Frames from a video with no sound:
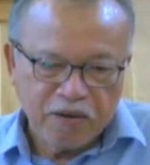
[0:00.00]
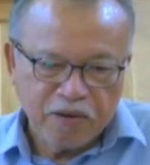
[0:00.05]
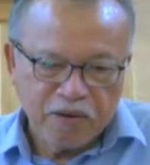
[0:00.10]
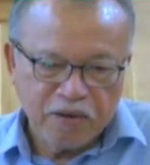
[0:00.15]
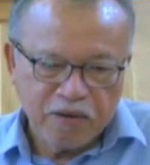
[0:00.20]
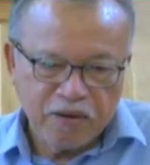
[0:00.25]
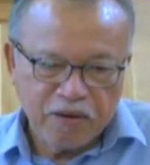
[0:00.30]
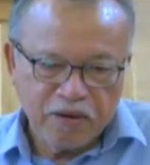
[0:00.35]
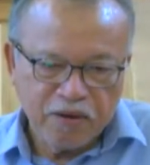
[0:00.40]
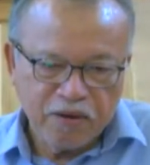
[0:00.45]

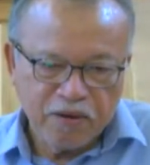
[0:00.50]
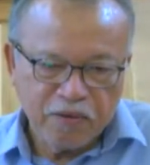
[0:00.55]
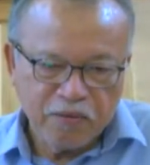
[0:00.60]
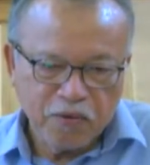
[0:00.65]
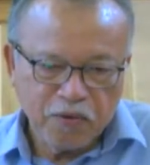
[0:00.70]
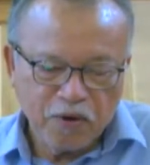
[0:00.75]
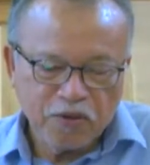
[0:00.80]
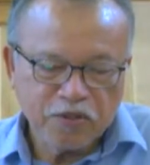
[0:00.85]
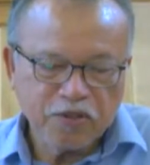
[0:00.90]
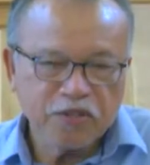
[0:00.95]
uh,
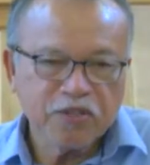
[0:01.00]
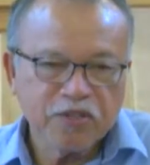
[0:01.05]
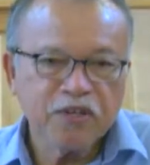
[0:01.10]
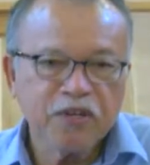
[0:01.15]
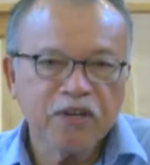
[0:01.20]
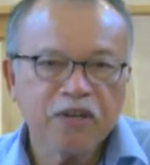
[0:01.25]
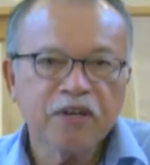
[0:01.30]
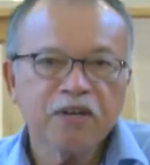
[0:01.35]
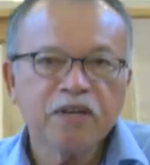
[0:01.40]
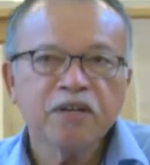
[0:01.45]
was
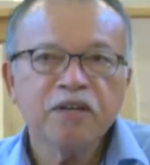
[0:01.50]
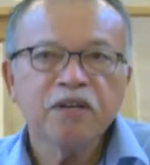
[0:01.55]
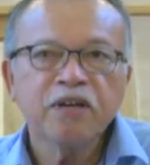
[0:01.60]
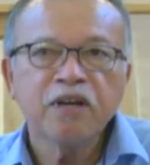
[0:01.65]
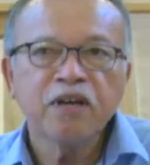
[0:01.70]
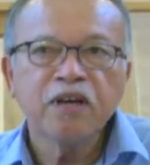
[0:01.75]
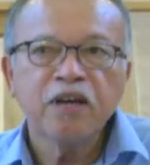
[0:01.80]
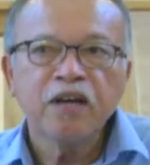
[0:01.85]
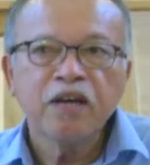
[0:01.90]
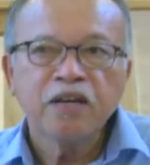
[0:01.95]
uh,
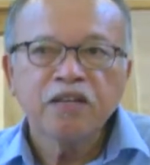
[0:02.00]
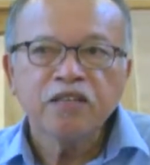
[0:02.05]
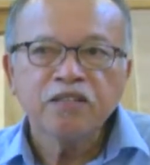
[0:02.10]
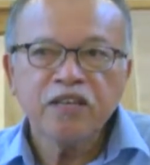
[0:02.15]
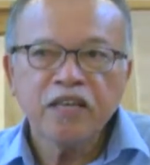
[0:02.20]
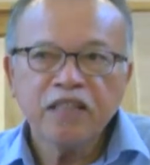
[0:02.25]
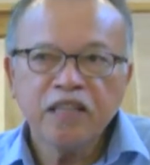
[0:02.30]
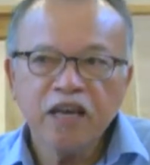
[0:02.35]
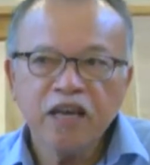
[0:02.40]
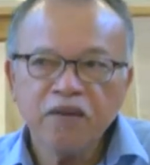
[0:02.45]

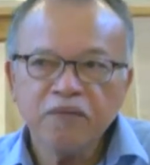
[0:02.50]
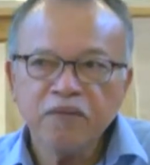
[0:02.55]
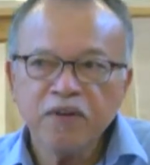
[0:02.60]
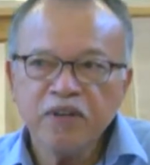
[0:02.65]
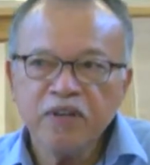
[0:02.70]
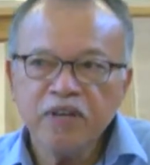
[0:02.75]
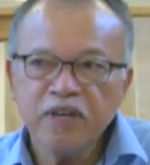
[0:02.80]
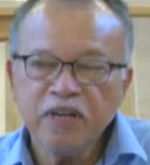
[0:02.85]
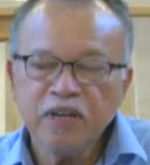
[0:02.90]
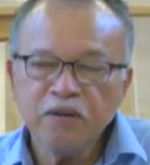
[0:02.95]
set up
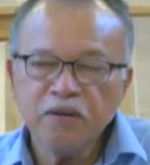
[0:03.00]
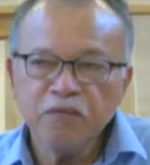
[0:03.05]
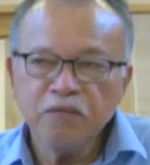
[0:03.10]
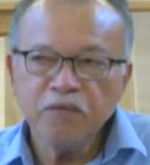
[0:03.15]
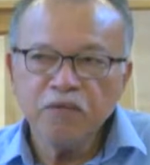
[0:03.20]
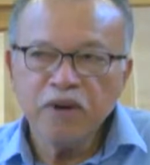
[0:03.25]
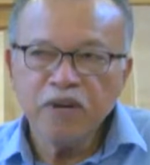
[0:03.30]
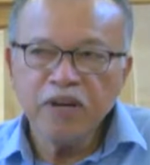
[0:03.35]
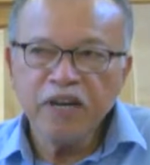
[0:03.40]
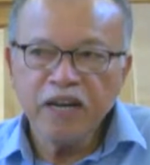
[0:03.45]
in
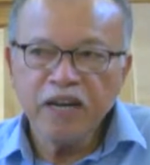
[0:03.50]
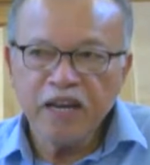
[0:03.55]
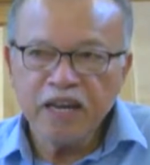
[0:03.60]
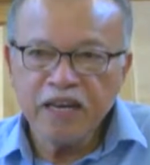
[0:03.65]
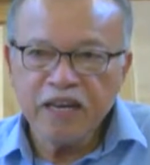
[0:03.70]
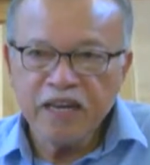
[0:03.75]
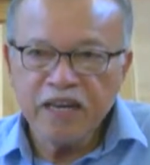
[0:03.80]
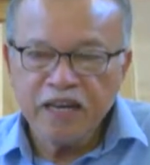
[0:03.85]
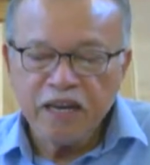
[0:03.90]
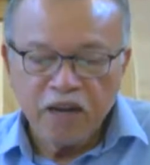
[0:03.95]
one
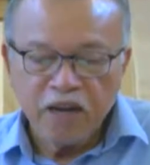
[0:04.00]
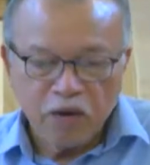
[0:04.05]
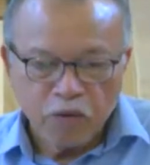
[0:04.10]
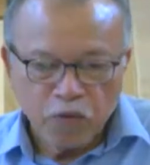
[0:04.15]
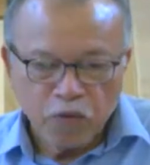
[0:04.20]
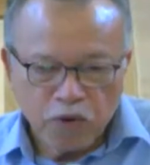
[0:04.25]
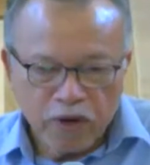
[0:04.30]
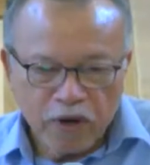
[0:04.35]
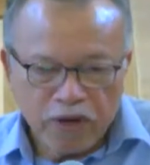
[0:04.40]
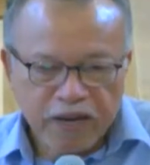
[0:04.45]
nine
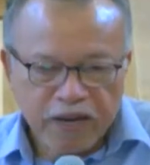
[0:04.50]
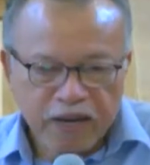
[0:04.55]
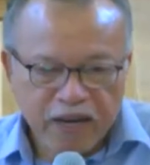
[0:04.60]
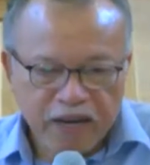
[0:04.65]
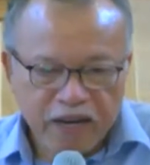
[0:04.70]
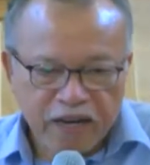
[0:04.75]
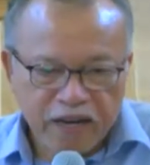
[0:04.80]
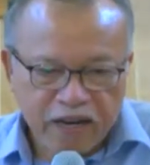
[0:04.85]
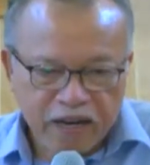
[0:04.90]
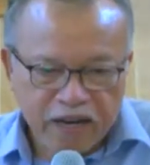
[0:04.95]

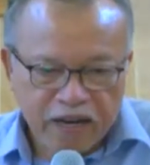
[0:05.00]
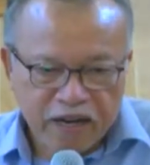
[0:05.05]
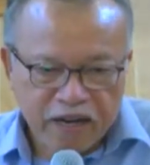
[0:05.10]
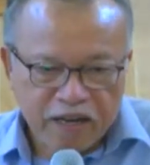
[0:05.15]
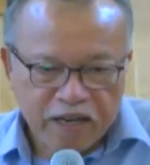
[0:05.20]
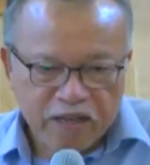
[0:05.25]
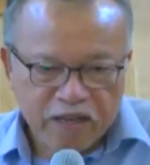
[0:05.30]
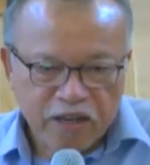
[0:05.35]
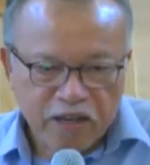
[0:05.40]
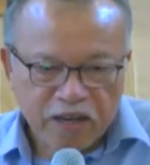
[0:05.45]
one
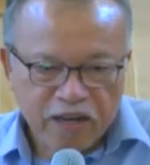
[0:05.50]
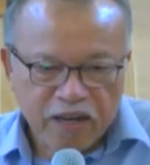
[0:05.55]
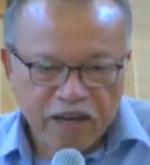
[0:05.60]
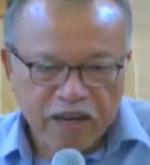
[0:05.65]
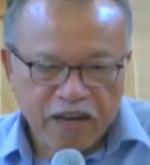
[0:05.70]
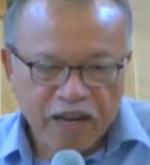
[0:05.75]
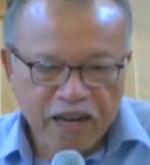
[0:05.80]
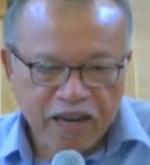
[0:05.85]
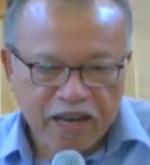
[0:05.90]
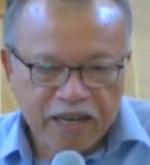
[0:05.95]

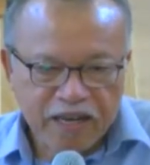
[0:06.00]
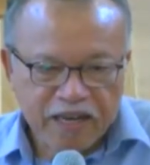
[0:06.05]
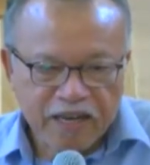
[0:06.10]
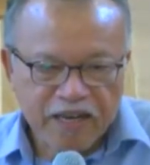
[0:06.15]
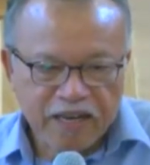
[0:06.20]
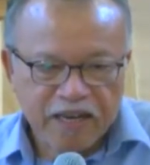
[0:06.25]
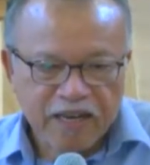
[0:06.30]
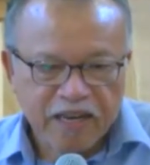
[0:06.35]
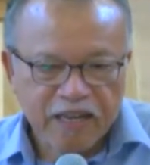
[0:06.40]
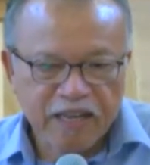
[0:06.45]

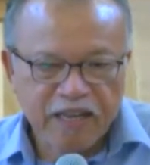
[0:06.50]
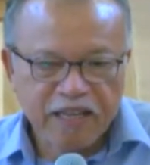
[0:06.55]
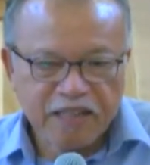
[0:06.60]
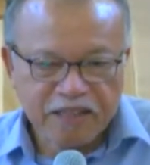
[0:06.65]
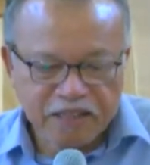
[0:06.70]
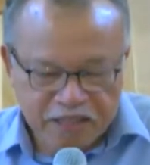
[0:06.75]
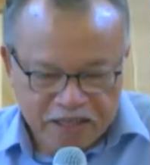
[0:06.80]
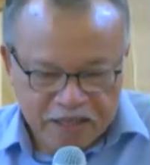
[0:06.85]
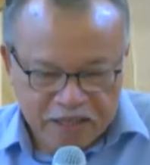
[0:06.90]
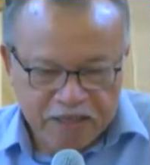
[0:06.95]
nine
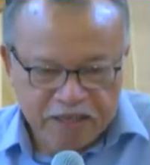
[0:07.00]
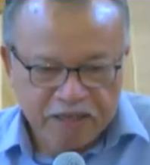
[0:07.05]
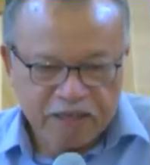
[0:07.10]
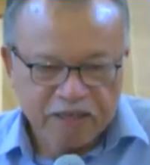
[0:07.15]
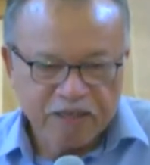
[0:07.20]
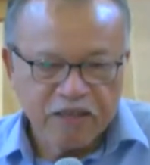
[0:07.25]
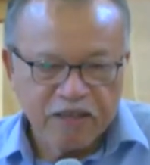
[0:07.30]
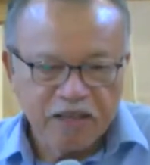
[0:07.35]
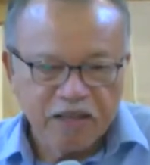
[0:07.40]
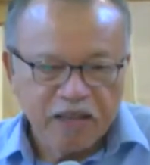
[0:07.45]
eighty
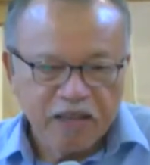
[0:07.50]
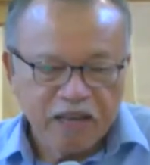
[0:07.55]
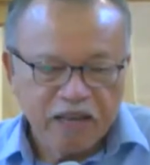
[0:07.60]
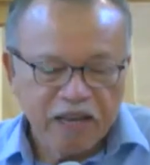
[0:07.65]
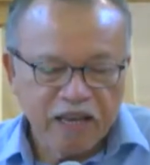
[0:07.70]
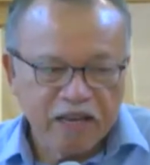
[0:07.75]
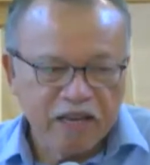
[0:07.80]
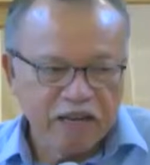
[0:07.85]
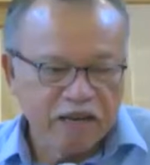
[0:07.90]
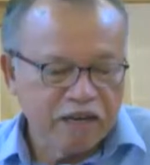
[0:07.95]
1980
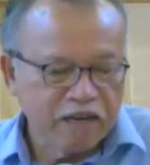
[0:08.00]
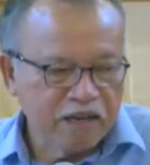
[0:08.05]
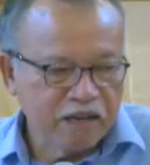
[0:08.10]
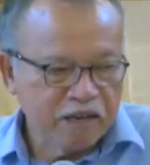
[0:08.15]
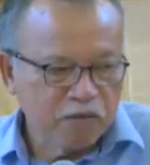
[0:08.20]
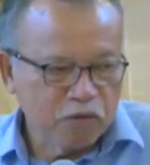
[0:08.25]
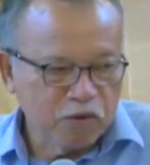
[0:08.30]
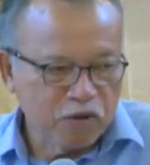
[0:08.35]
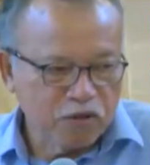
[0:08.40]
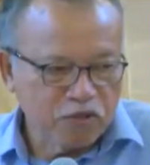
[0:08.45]
and
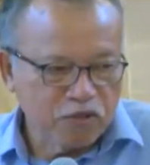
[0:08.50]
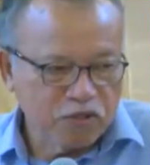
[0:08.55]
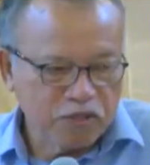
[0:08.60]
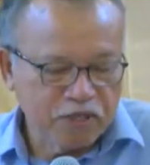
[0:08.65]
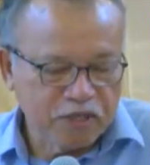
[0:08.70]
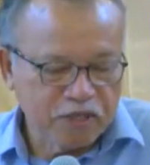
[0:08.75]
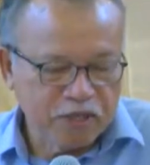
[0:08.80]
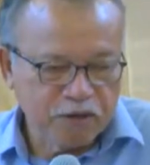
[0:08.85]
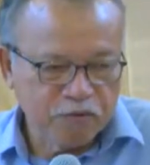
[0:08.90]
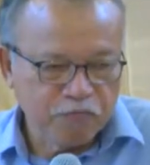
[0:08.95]
uh, was
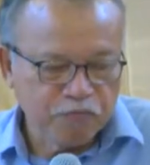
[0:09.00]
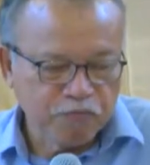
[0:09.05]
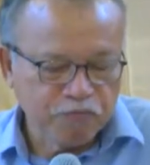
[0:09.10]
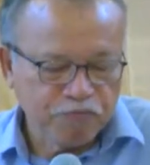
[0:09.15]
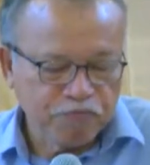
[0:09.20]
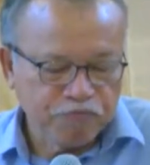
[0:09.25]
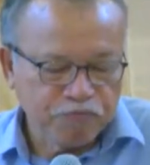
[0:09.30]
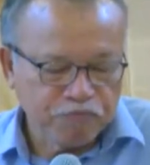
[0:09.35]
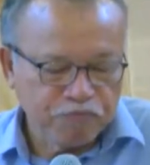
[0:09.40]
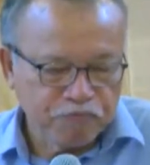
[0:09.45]
uh,
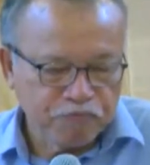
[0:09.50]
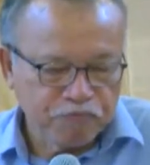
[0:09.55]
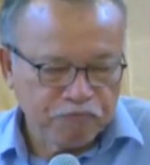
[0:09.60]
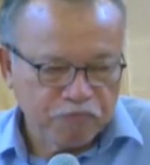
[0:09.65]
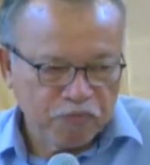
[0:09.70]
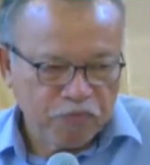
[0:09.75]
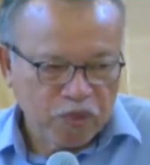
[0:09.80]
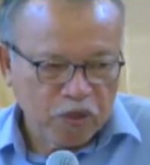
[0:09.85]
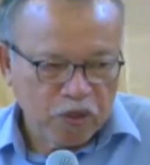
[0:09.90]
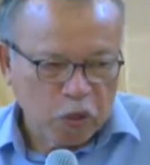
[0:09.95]

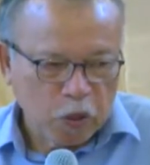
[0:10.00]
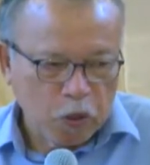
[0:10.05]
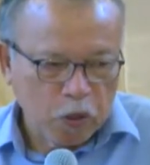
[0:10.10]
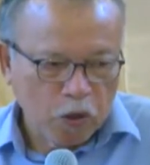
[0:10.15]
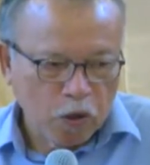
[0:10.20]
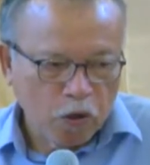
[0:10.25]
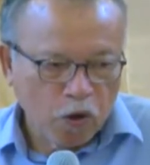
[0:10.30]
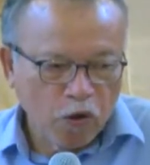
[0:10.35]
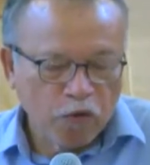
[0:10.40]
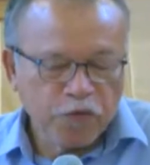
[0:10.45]

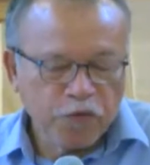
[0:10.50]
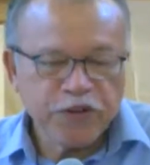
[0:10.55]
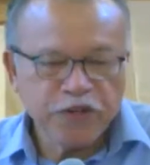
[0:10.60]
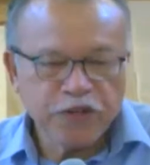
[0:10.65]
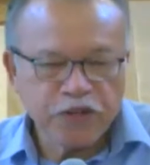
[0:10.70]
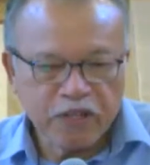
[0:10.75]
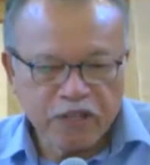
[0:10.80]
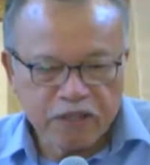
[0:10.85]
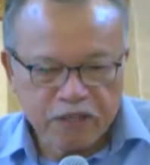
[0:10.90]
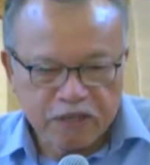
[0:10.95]

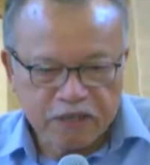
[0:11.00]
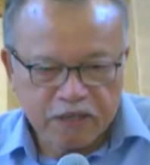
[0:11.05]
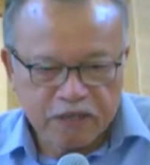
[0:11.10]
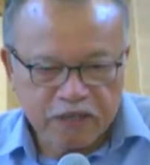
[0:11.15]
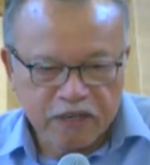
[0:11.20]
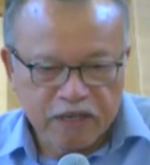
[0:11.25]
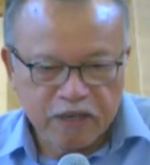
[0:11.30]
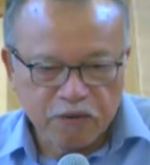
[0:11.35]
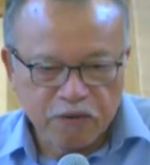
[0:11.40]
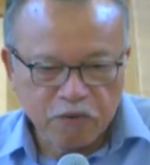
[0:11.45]
officiated
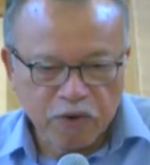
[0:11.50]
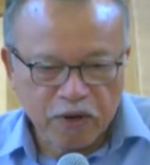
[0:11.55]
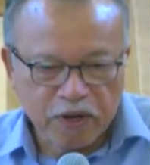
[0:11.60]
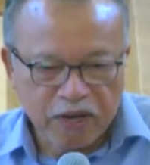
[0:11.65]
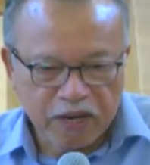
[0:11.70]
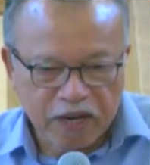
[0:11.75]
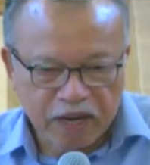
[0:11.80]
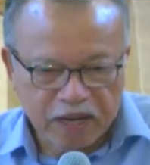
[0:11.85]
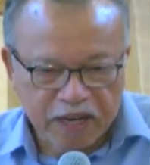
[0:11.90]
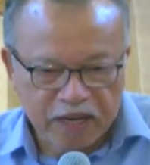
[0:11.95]
in
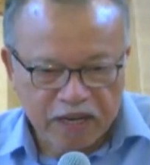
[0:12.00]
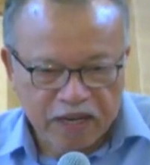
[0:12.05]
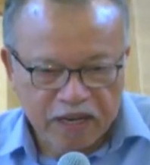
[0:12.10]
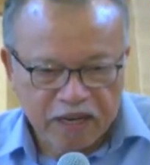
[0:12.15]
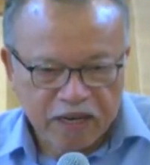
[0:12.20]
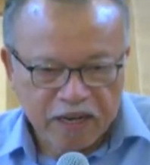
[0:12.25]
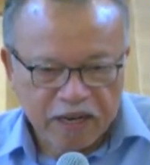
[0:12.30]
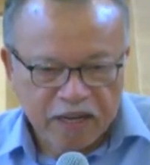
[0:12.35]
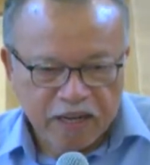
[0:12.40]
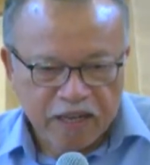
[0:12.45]

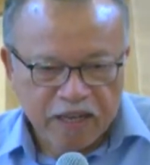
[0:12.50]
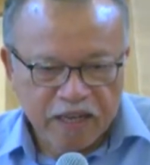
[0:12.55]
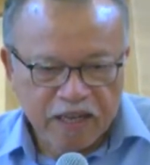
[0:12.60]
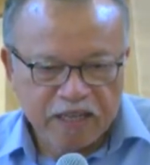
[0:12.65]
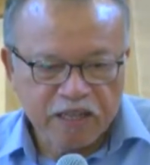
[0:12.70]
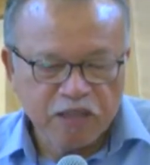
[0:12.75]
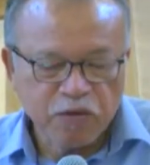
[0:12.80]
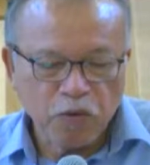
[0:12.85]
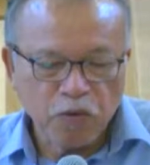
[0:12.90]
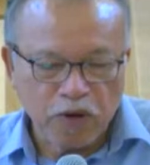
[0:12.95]

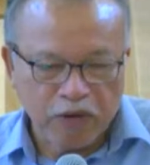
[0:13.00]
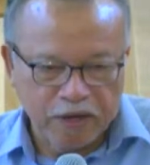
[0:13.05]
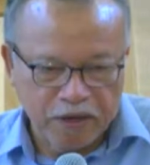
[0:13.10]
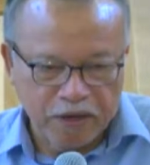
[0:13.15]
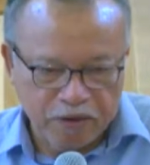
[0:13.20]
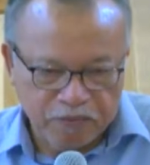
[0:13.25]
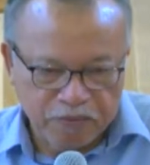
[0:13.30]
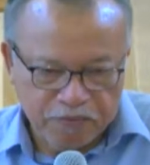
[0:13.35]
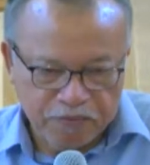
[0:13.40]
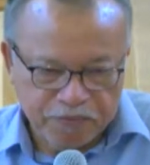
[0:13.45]
1981.